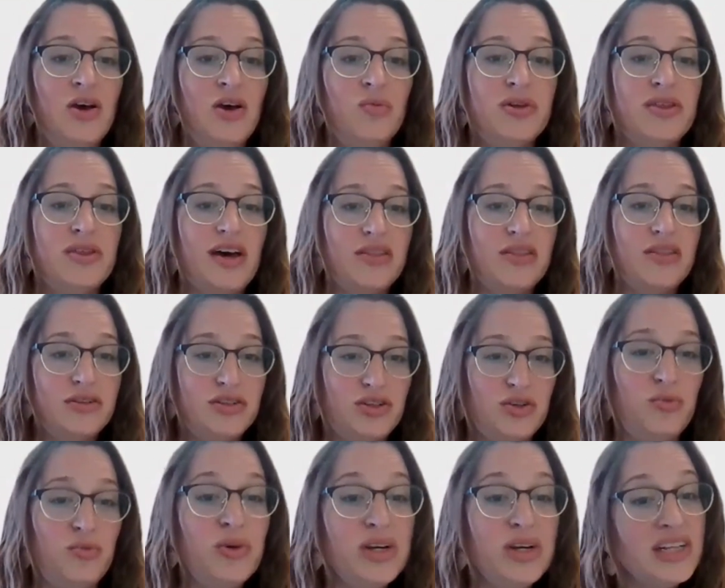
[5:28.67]
with others
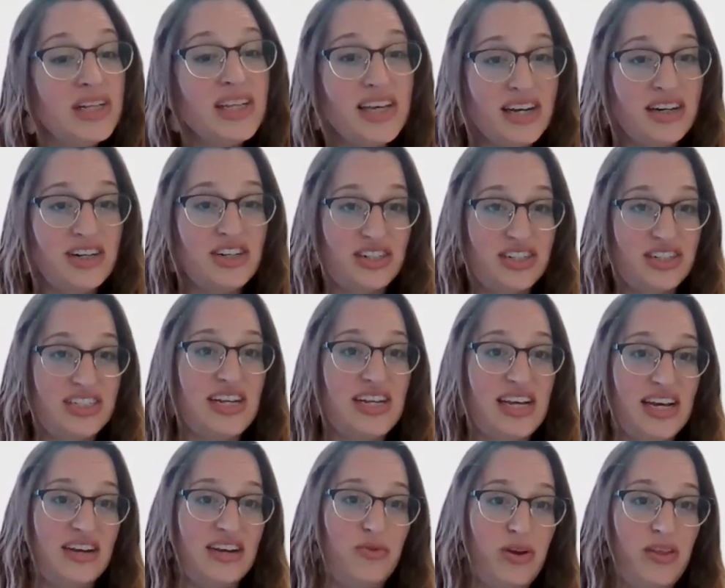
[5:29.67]
who really
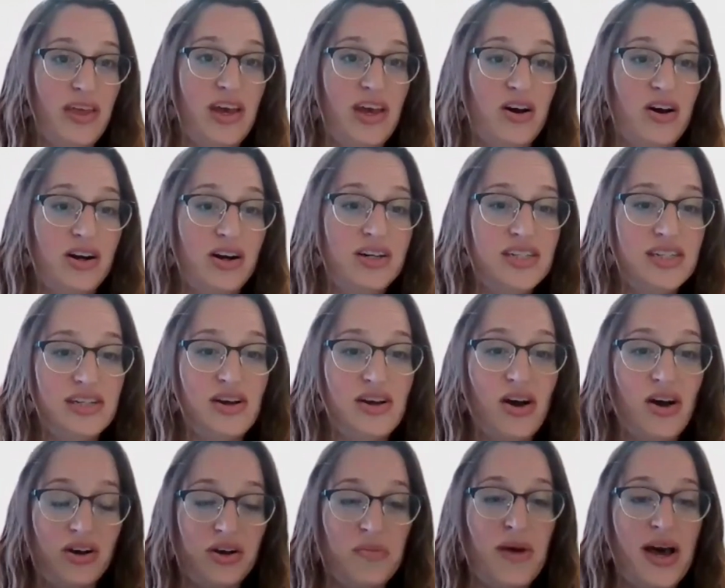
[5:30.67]
understand where they are to
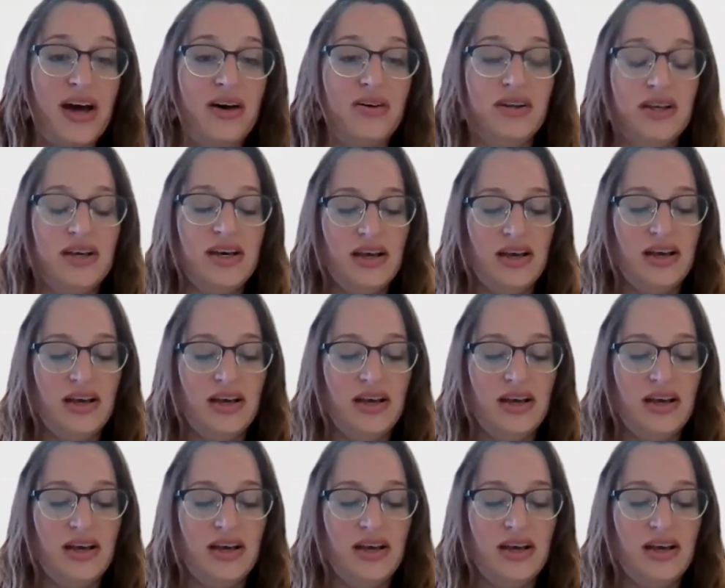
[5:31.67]
talk about